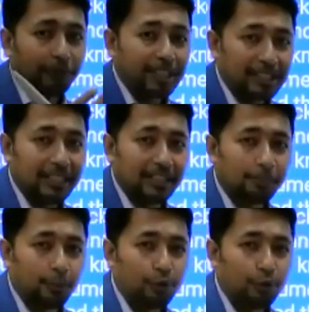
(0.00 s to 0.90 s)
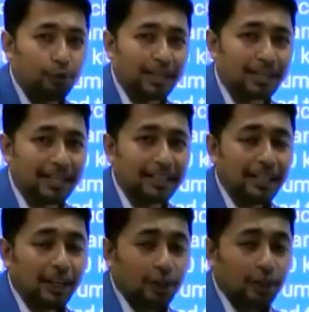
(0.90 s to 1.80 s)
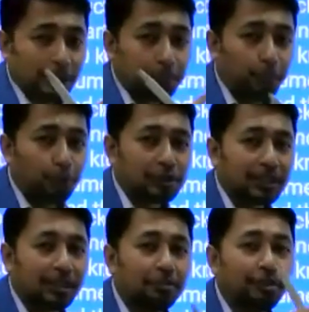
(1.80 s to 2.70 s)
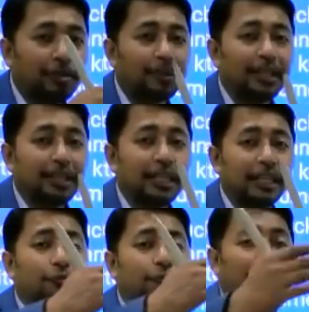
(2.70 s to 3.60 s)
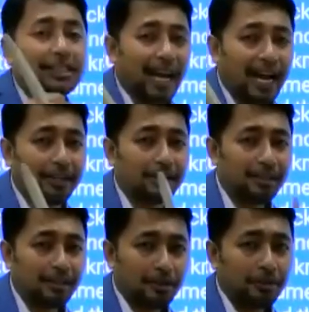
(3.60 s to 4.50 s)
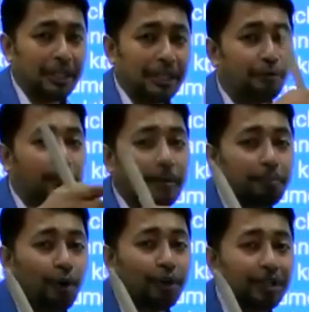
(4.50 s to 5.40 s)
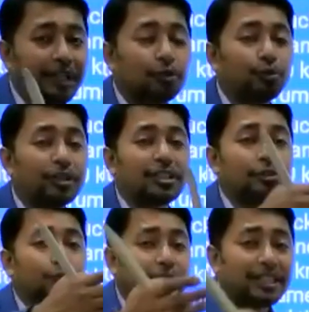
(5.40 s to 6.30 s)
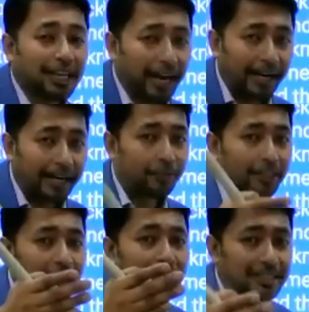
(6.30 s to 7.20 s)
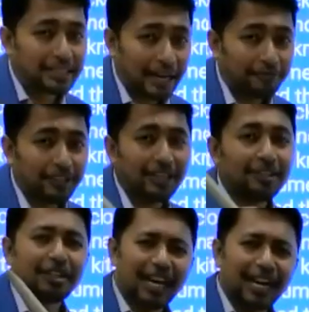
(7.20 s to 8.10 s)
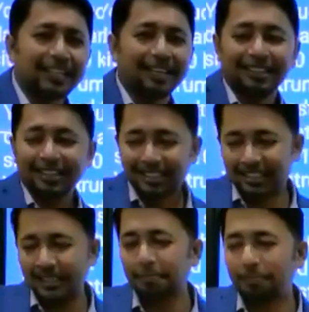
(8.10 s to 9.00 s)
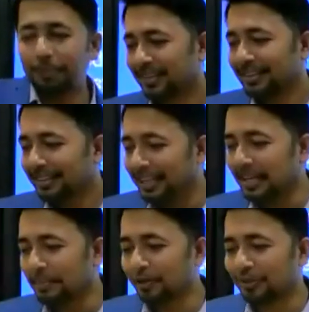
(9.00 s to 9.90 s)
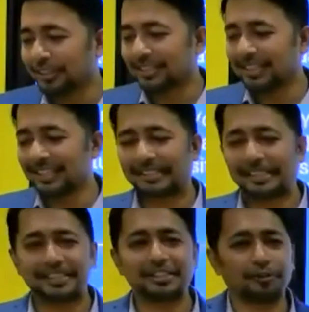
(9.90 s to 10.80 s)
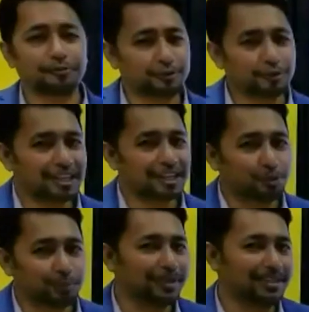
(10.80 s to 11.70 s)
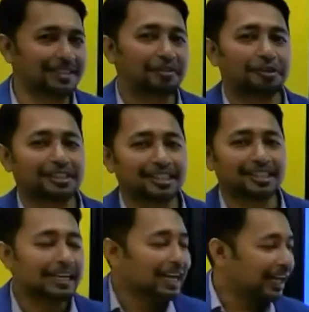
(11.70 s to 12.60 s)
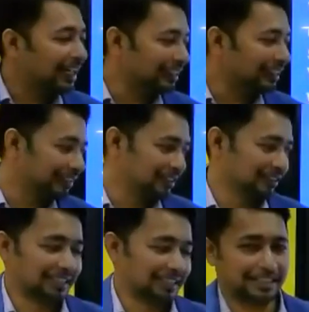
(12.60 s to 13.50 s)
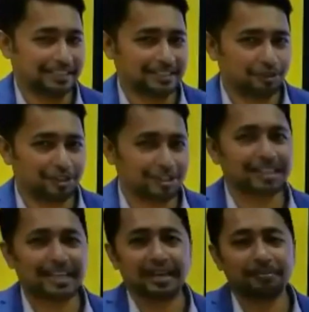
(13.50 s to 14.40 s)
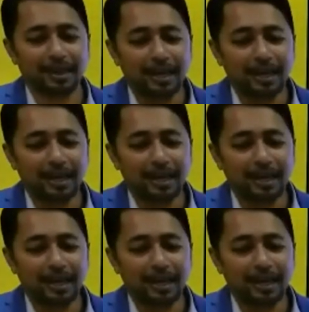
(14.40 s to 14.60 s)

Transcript: are facing the pole star, right? So the pole star will be in which hand? It will be pointing towards which hand, whether it is left hand or right hand. Simple. Think about it. Yes, this is of course a UPSC question, and this question came